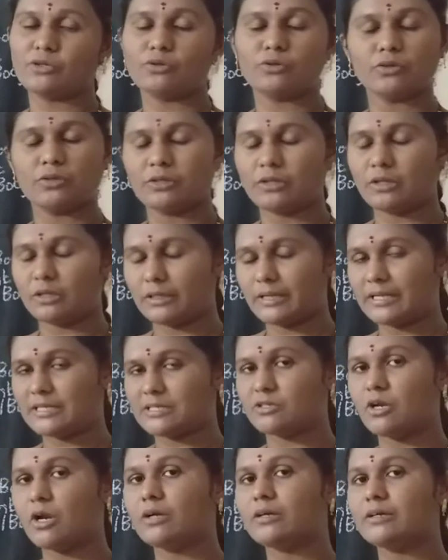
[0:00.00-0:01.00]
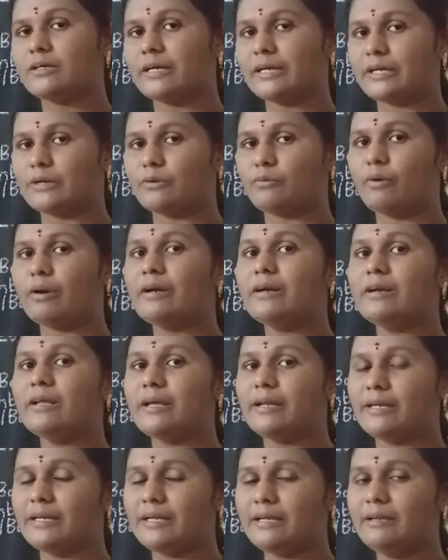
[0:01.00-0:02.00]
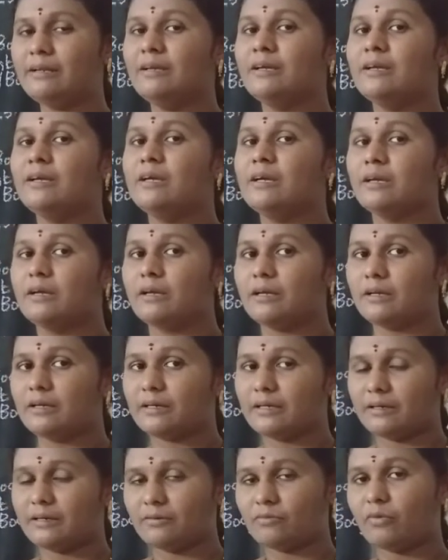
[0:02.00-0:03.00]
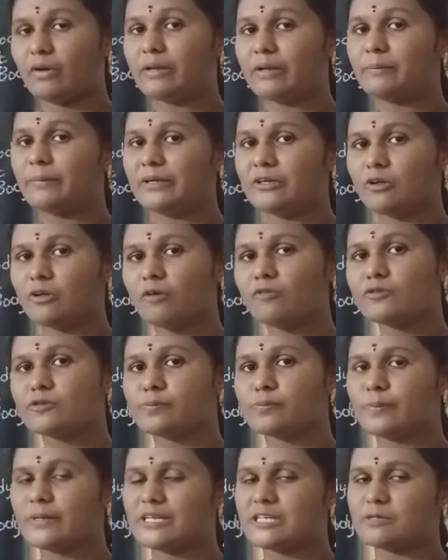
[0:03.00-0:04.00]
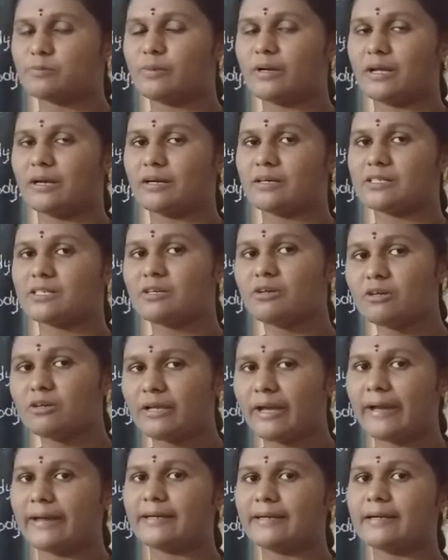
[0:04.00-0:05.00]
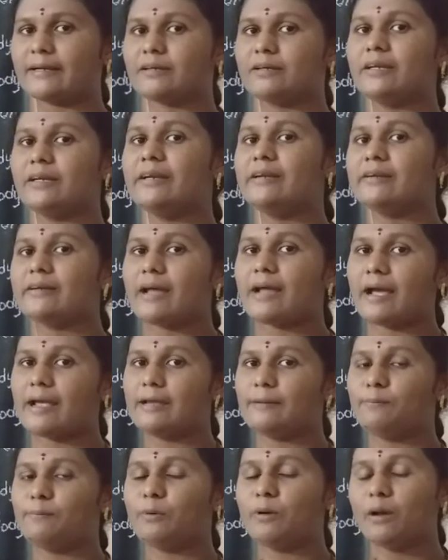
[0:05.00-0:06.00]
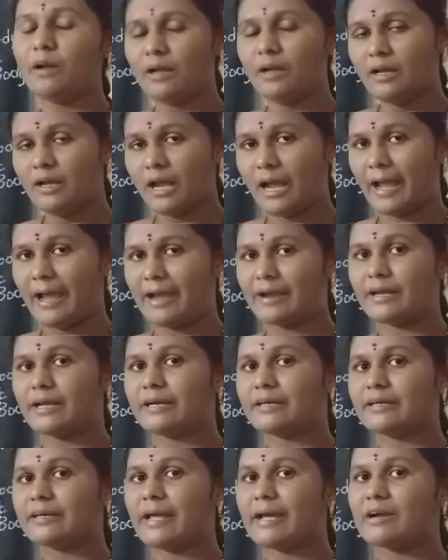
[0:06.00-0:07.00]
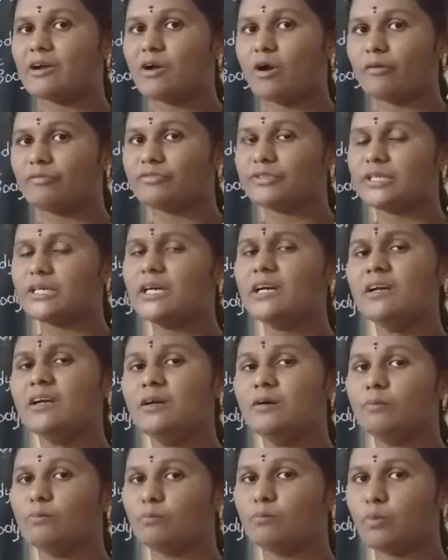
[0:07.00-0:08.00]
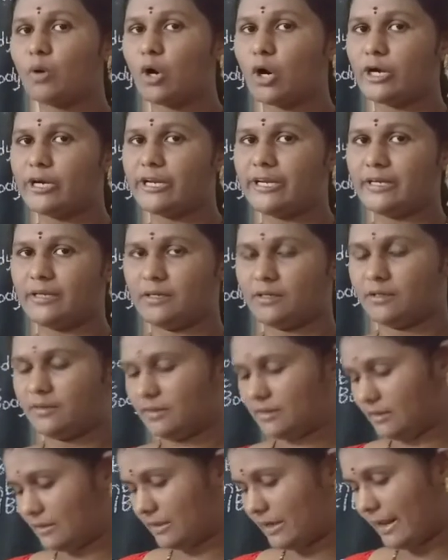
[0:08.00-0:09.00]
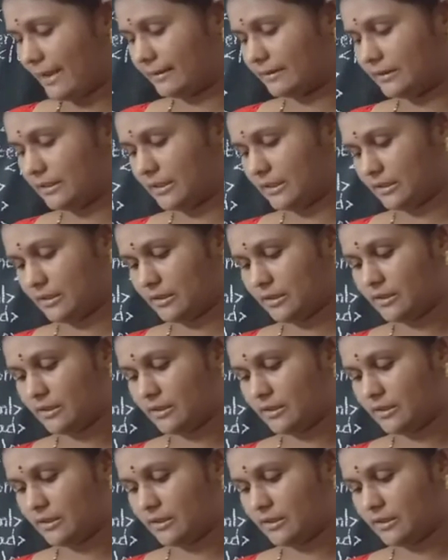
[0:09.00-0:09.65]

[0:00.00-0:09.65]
You does not require any requirement of space bar. So directly type anchor tag after body, like that.